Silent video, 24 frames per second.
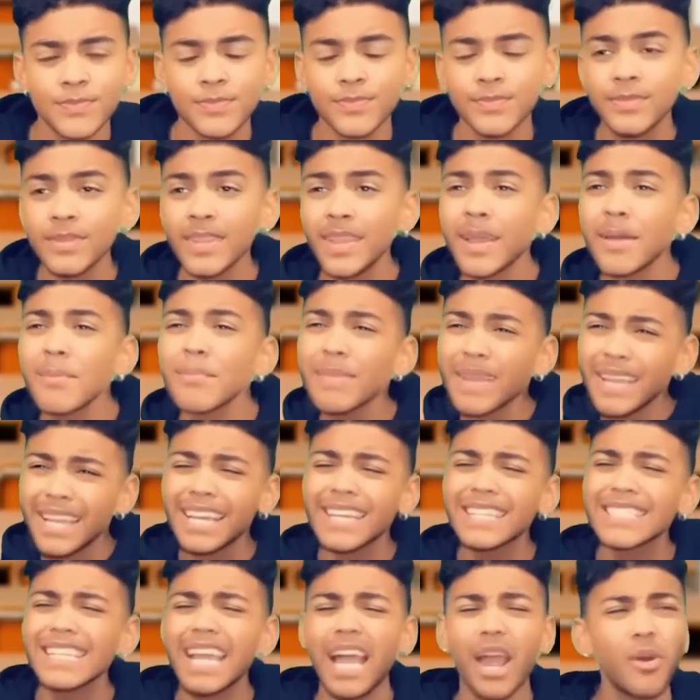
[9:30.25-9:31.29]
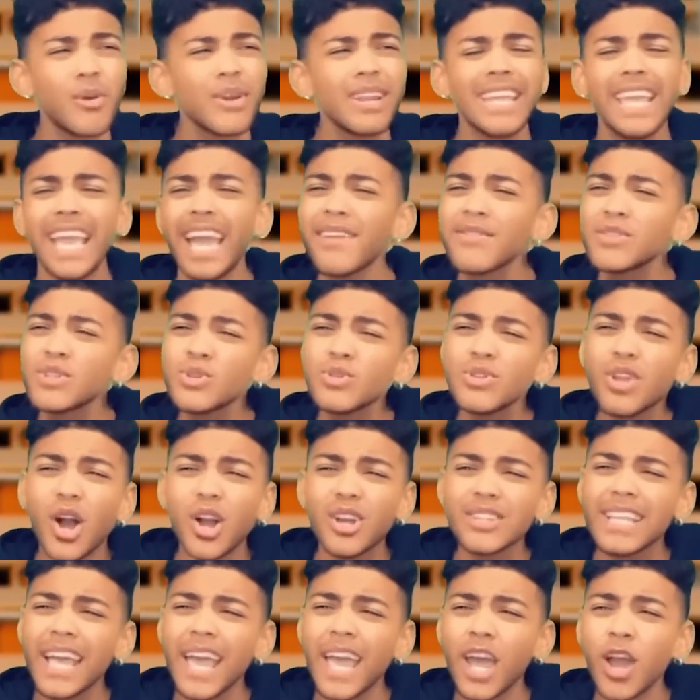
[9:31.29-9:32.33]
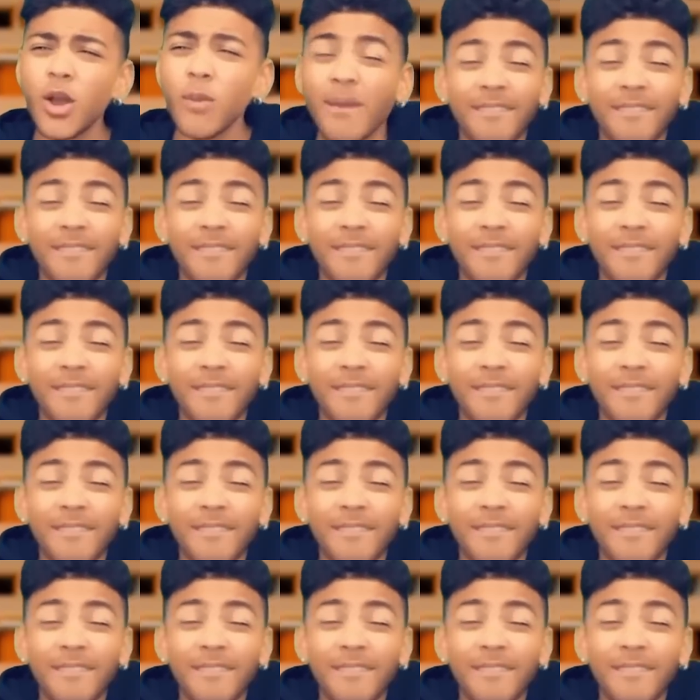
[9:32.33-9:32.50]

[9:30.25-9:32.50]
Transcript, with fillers: dumb because I already have two dogs at